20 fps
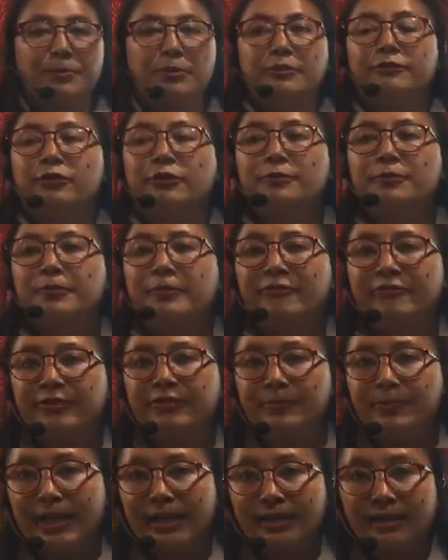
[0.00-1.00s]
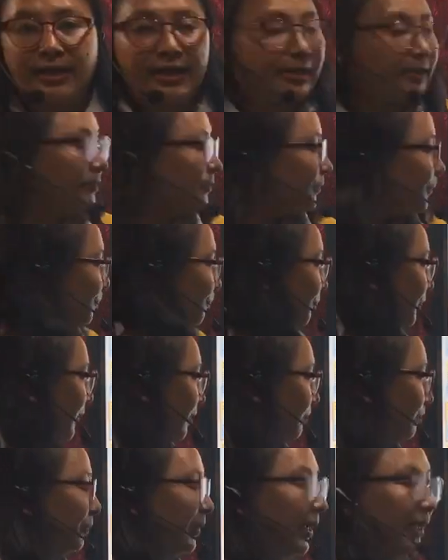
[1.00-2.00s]
from female and
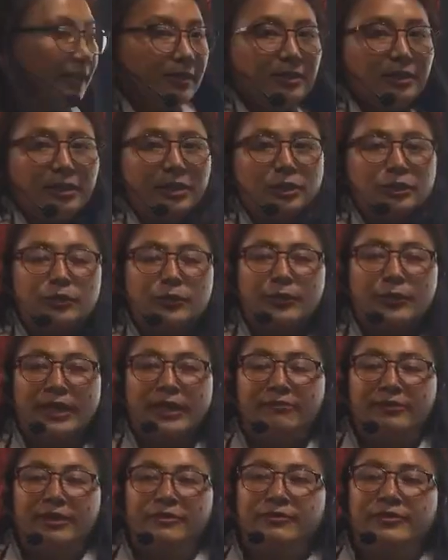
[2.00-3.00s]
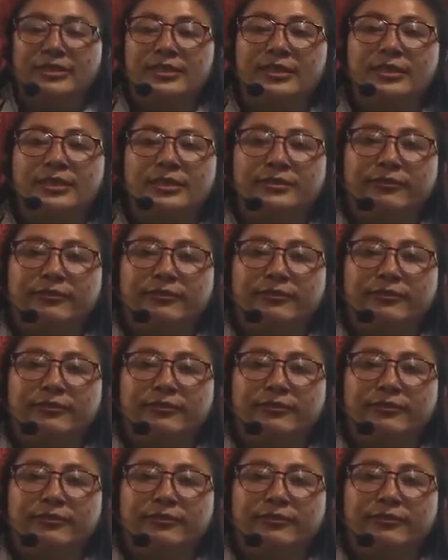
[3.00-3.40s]
male, so their physical